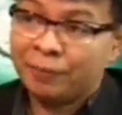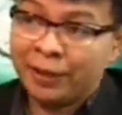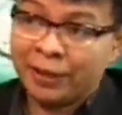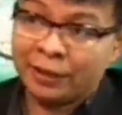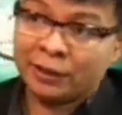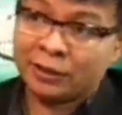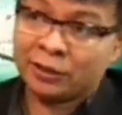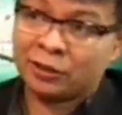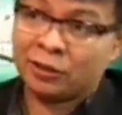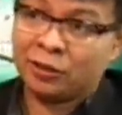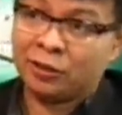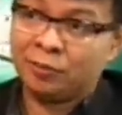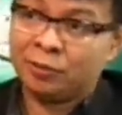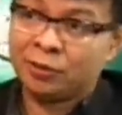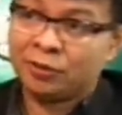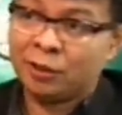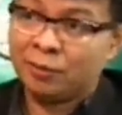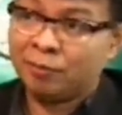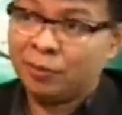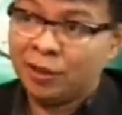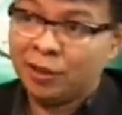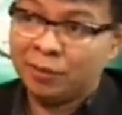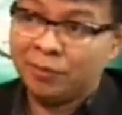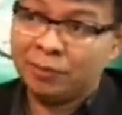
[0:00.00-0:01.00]
of
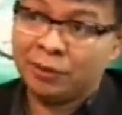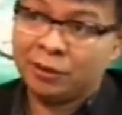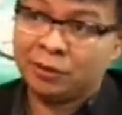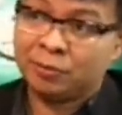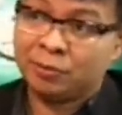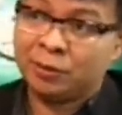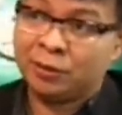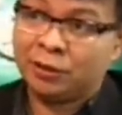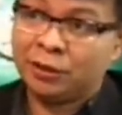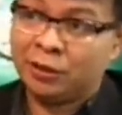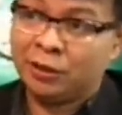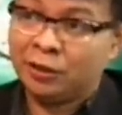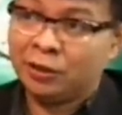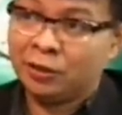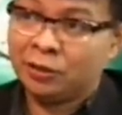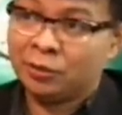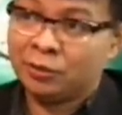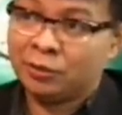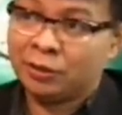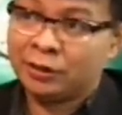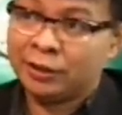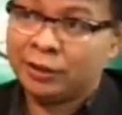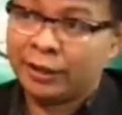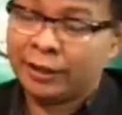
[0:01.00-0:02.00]
gaining
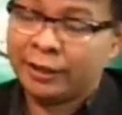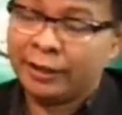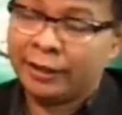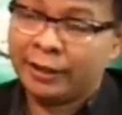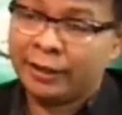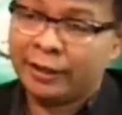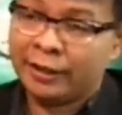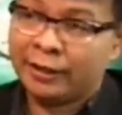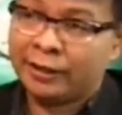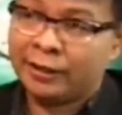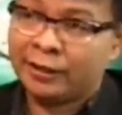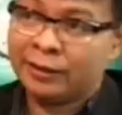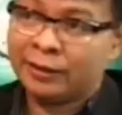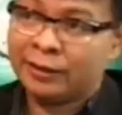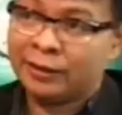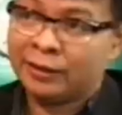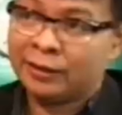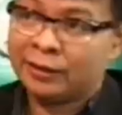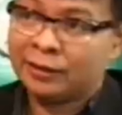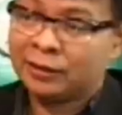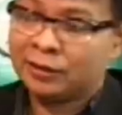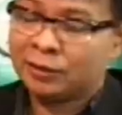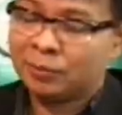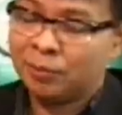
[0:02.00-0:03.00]
sex and
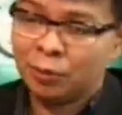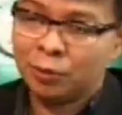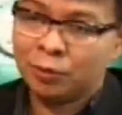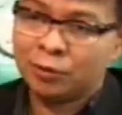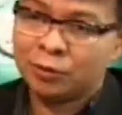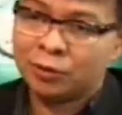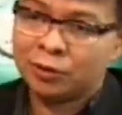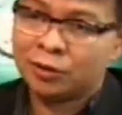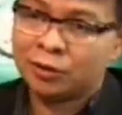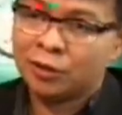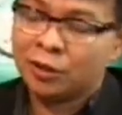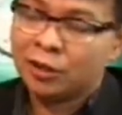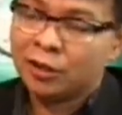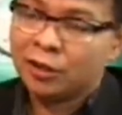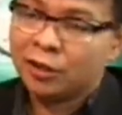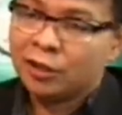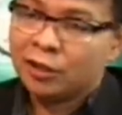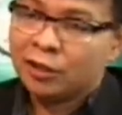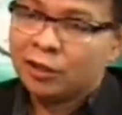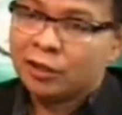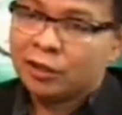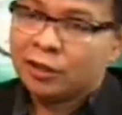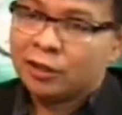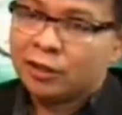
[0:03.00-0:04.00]

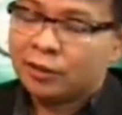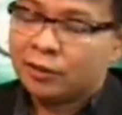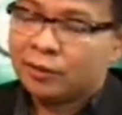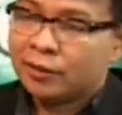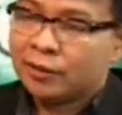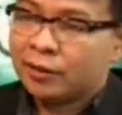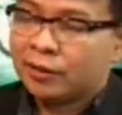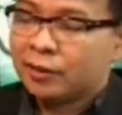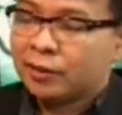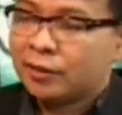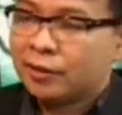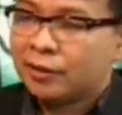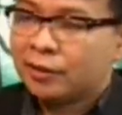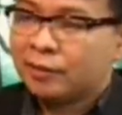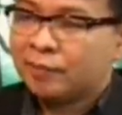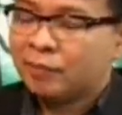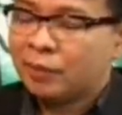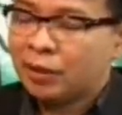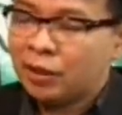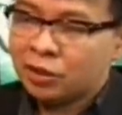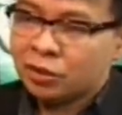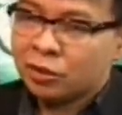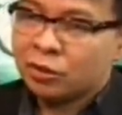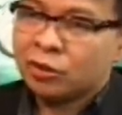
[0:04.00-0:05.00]
now
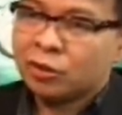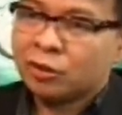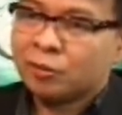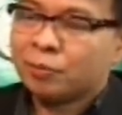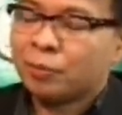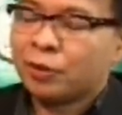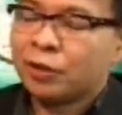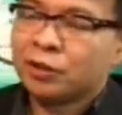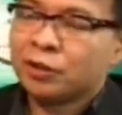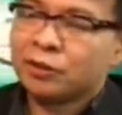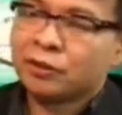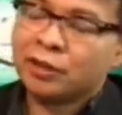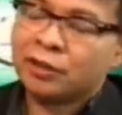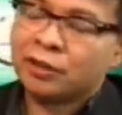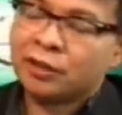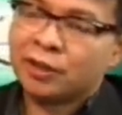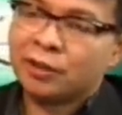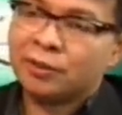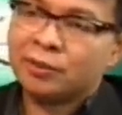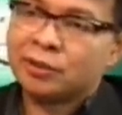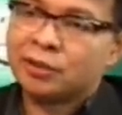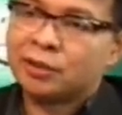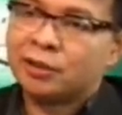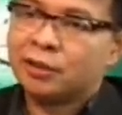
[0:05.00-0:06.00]
based on your point right now
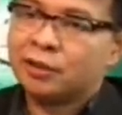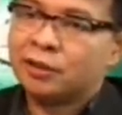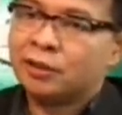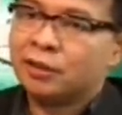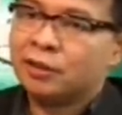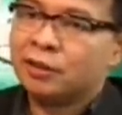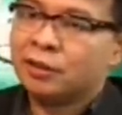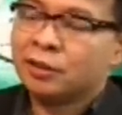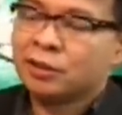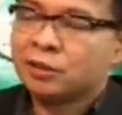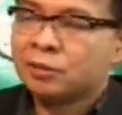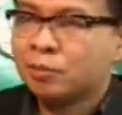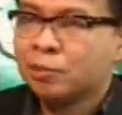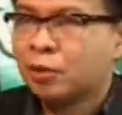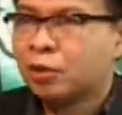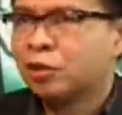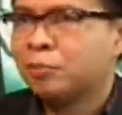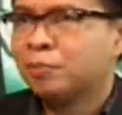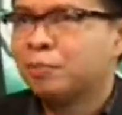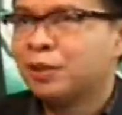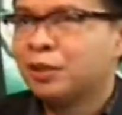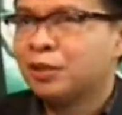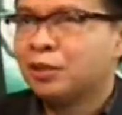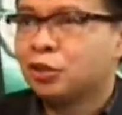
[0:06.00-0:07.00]
is that it's more of
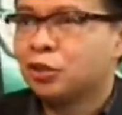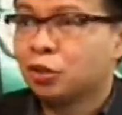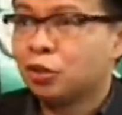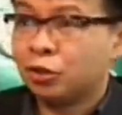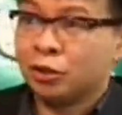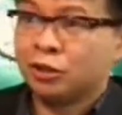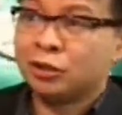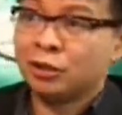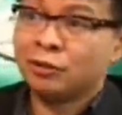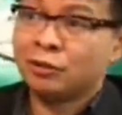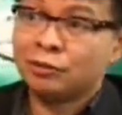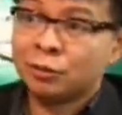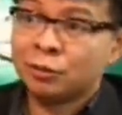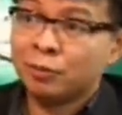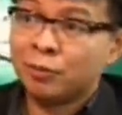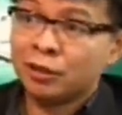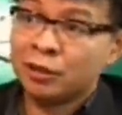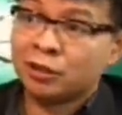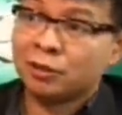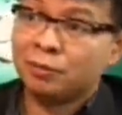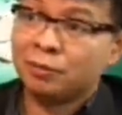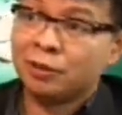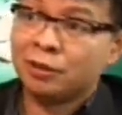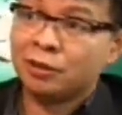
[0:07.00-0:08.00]
a choice, a
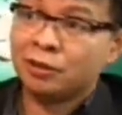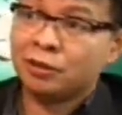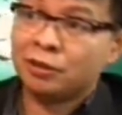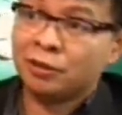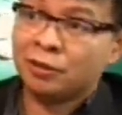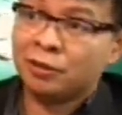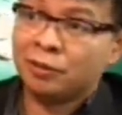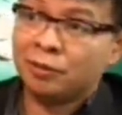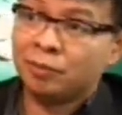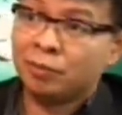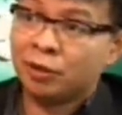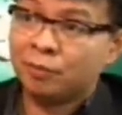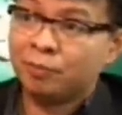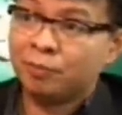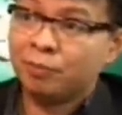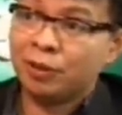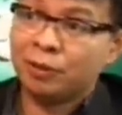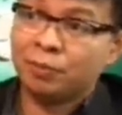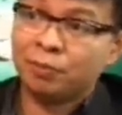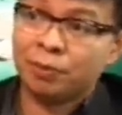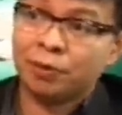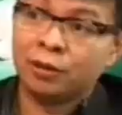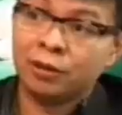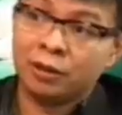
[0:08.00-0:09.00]
responsibility for
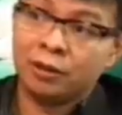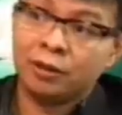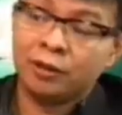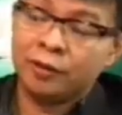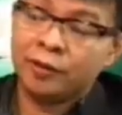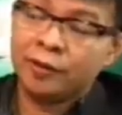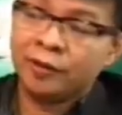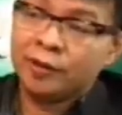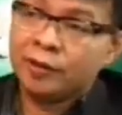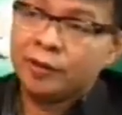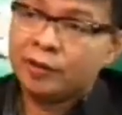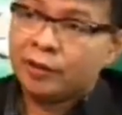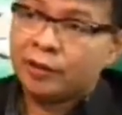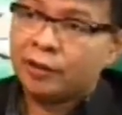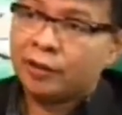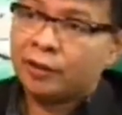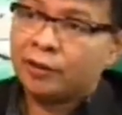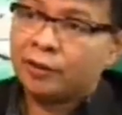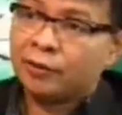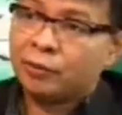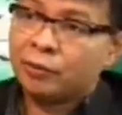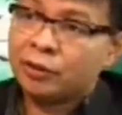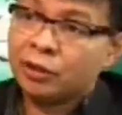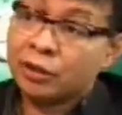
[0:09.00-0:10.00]
people
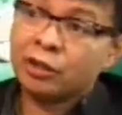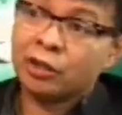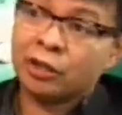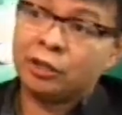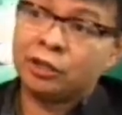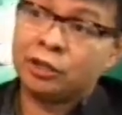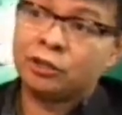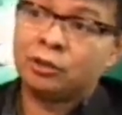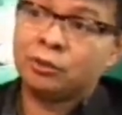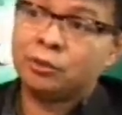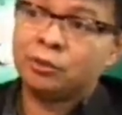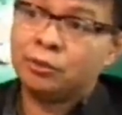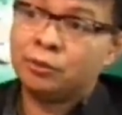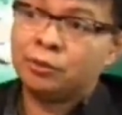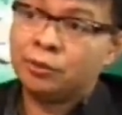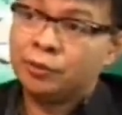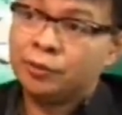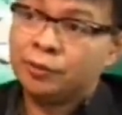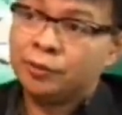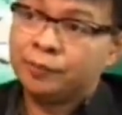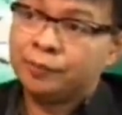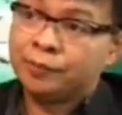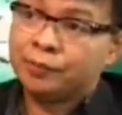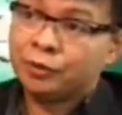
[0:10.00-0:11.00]
regards to
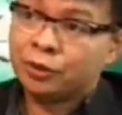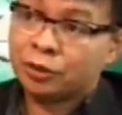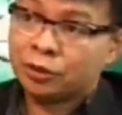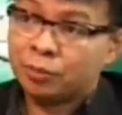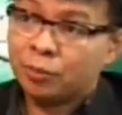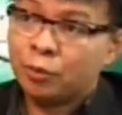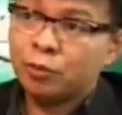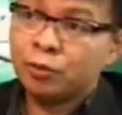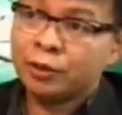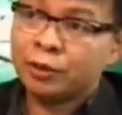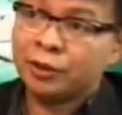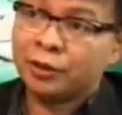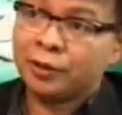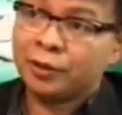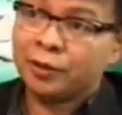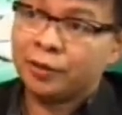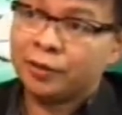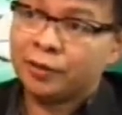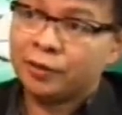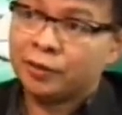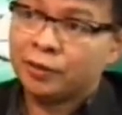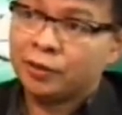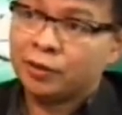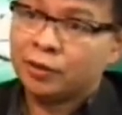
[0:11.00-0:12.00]
cooking.
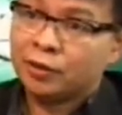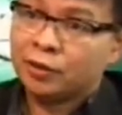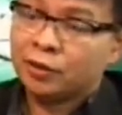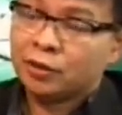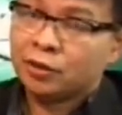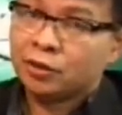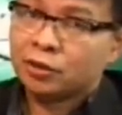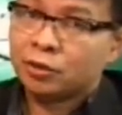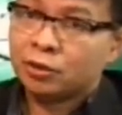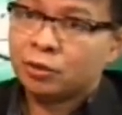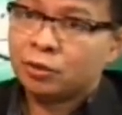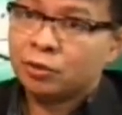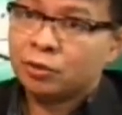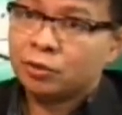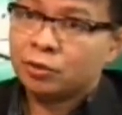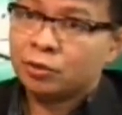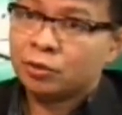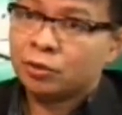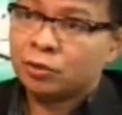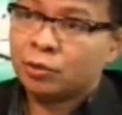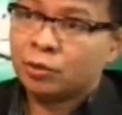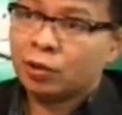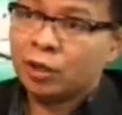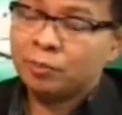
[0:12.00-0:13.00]
So to
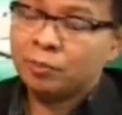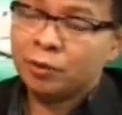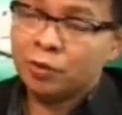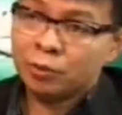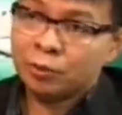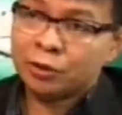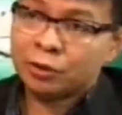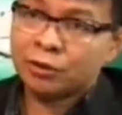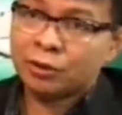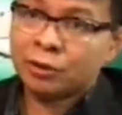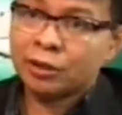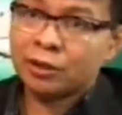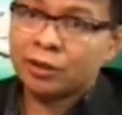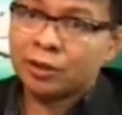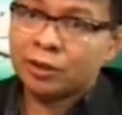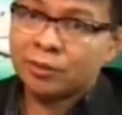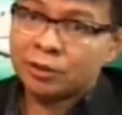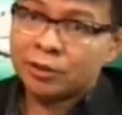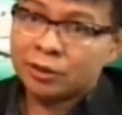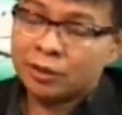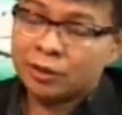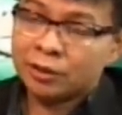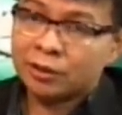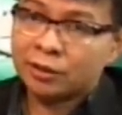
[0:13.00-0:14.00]
our viewers now is
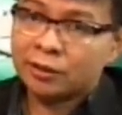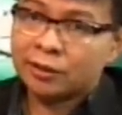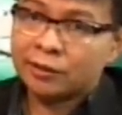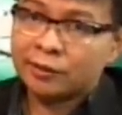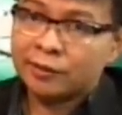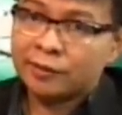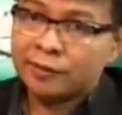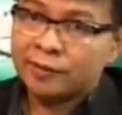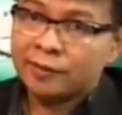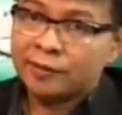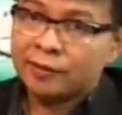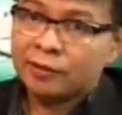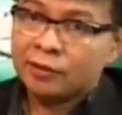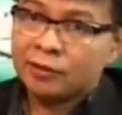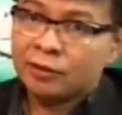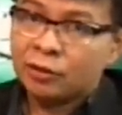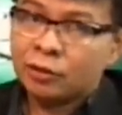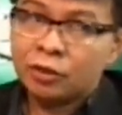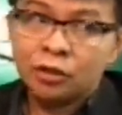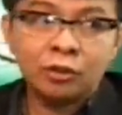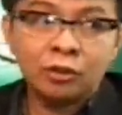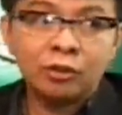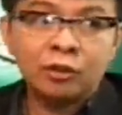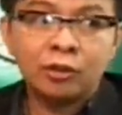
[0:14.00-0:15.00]
that you
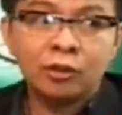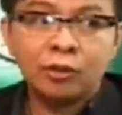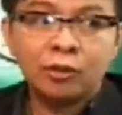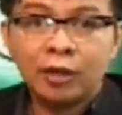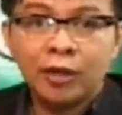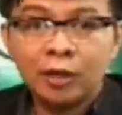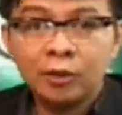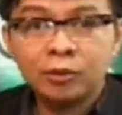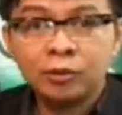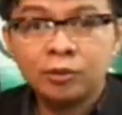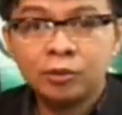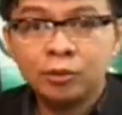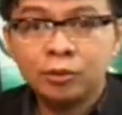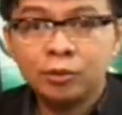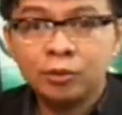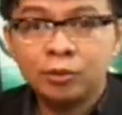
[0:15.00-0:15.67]
should know how to